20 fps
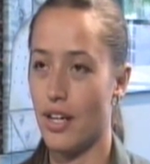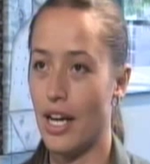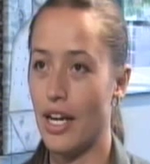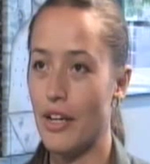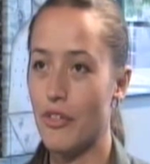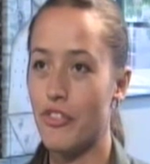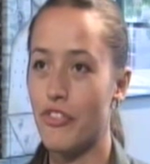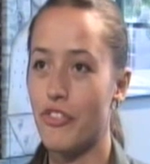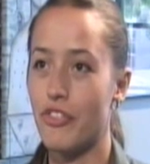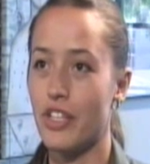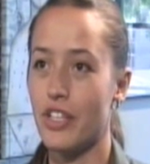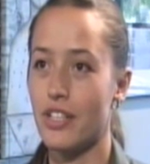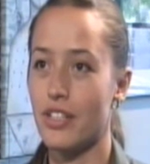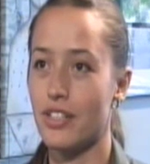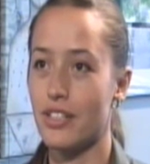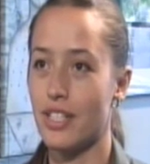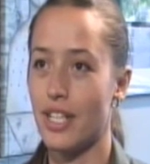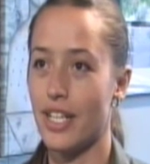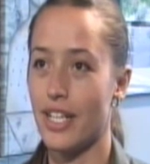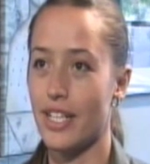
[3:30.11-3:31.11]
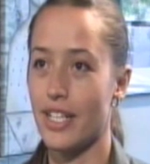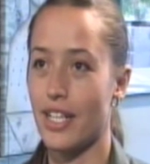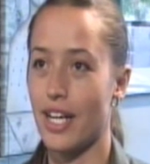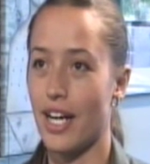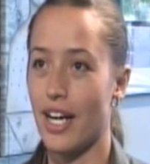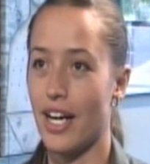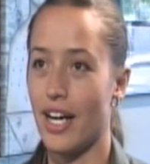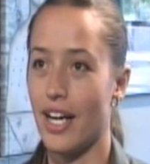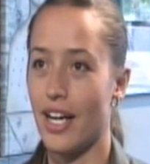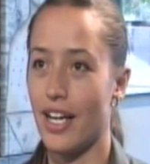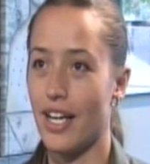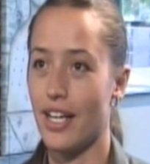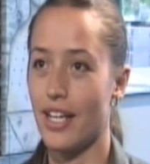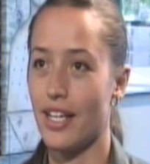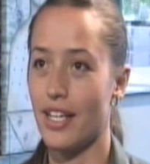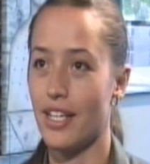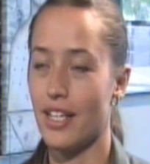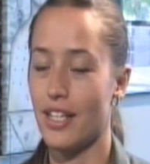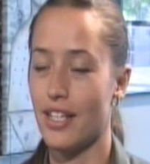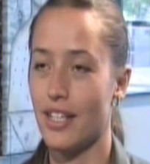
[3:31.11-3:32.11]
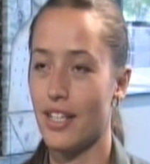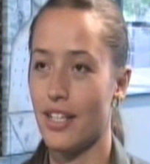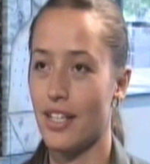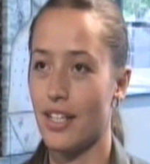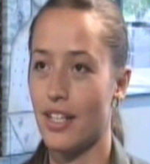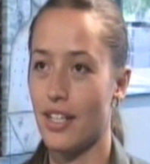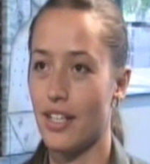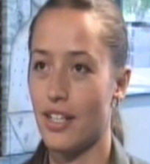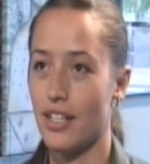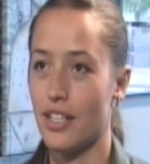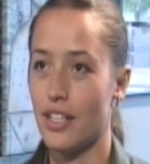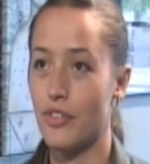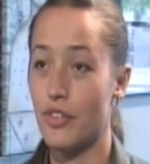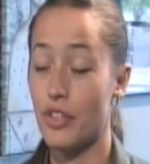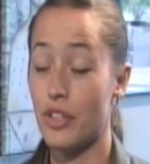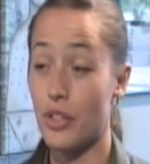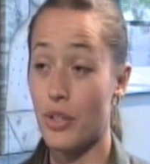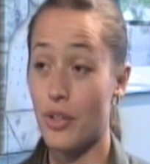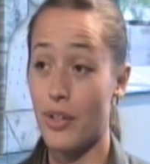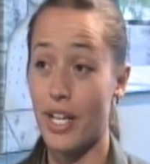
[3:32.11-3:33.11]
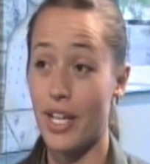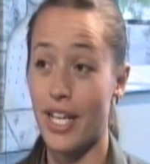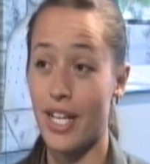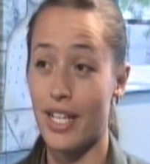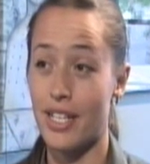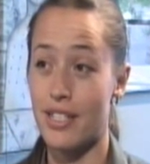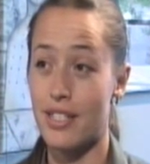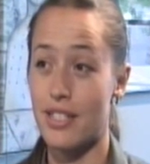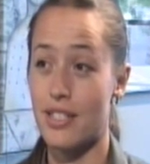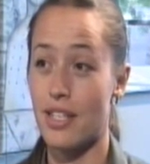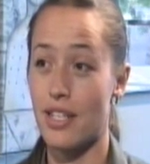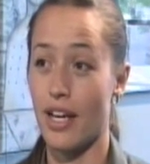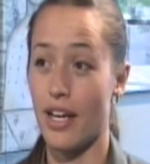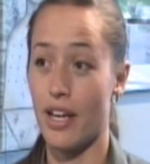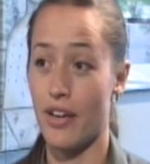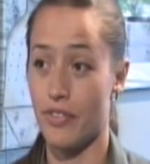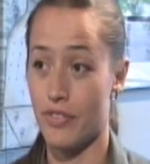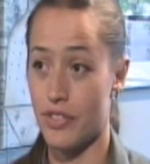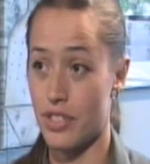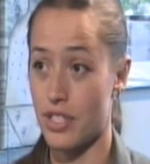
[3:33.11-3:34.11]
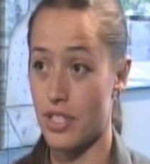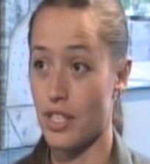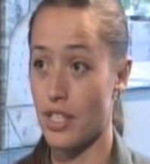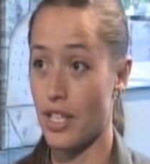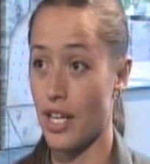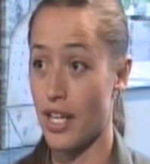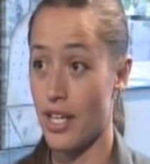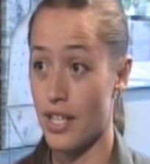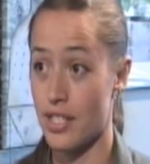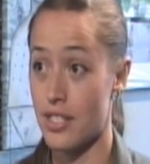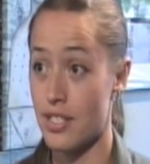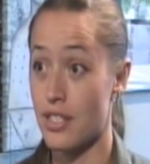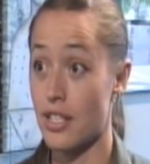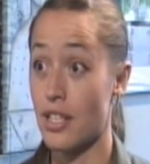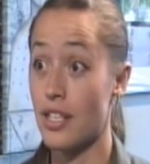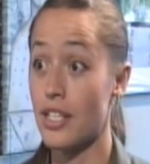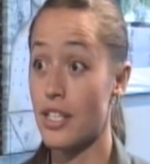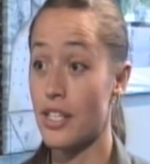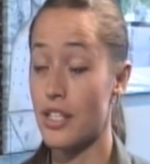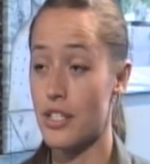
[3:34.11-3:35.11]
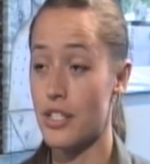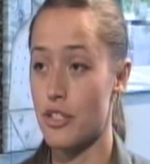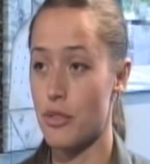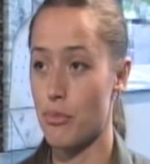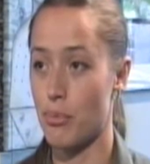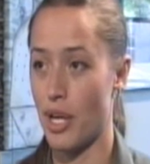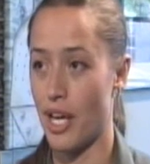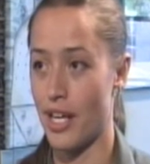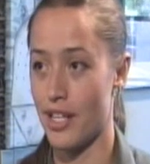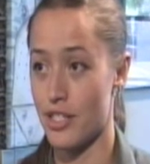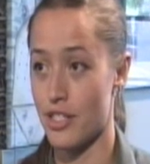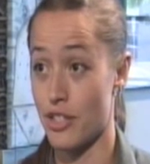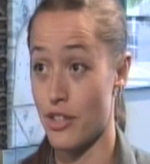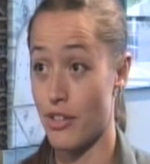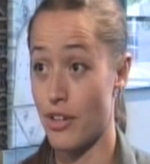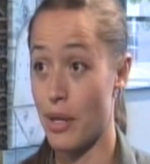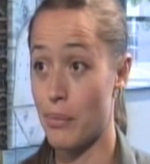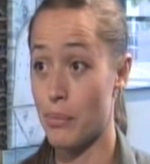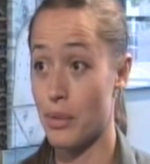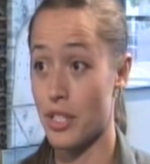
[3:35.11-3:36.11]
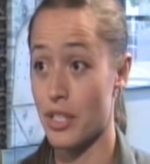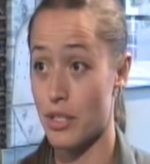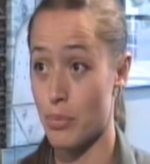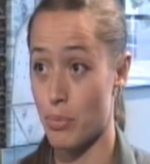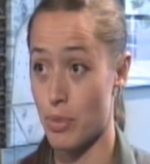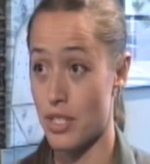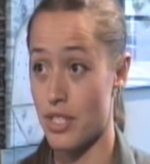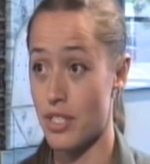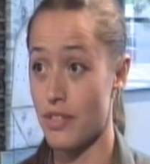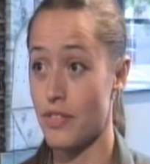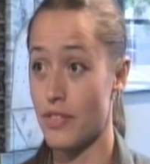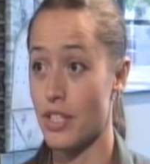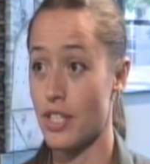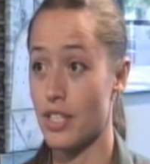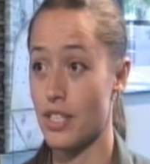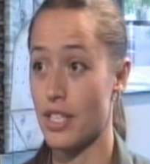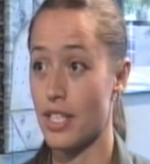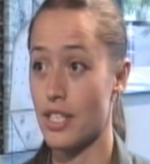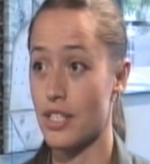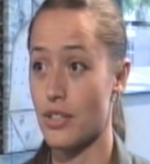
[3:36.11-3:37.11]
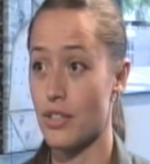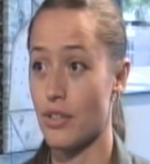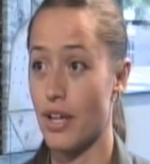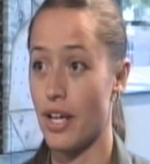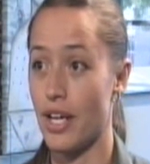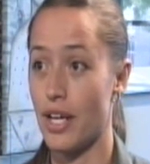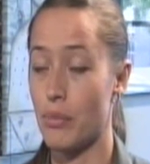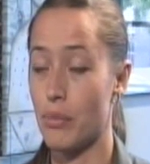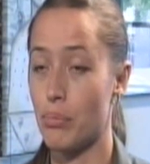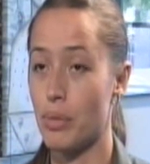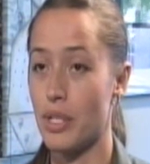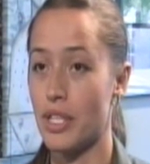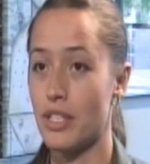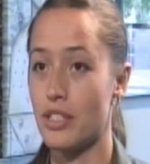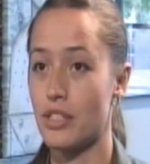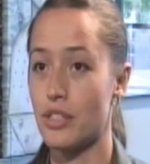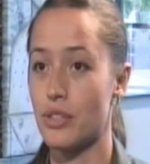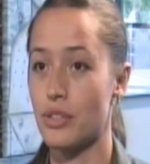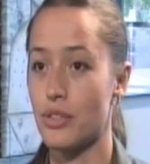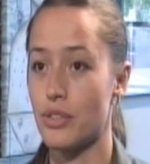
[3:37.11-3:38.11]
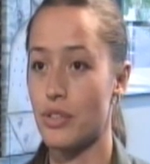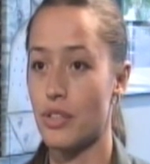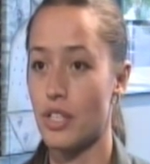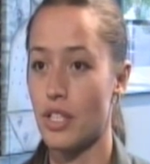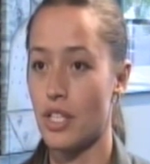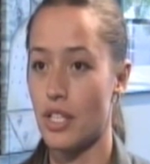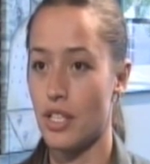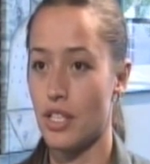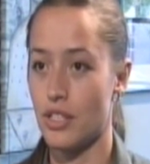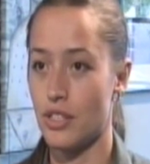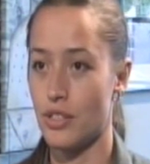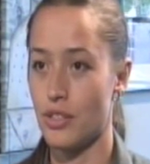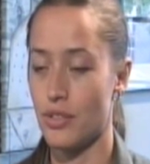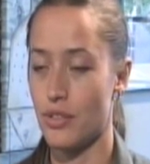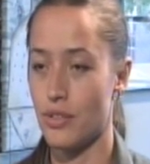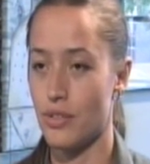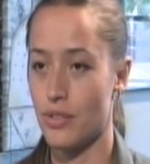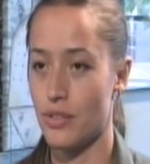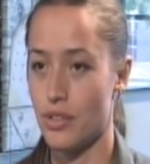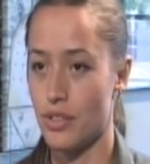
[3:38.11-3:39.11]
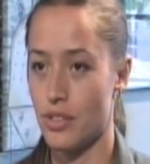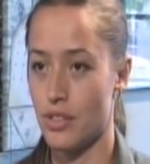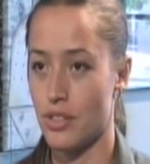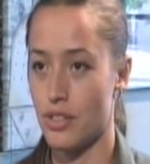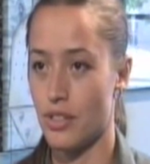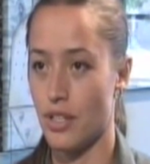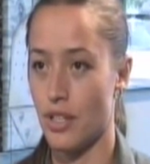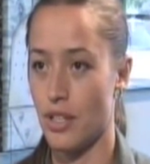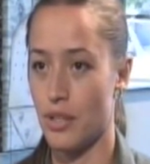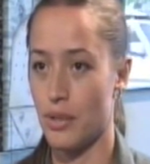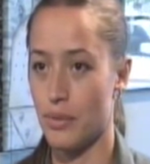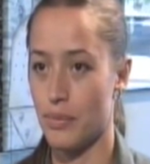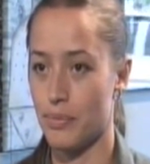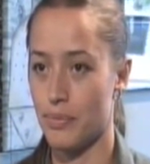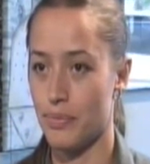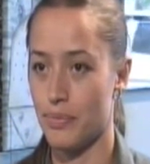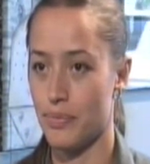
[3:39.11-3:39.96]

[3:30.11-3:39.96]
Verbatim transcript: I feel like I, even though I had I have stud I had studied in Japan ceramics specifically, so I had been to to um,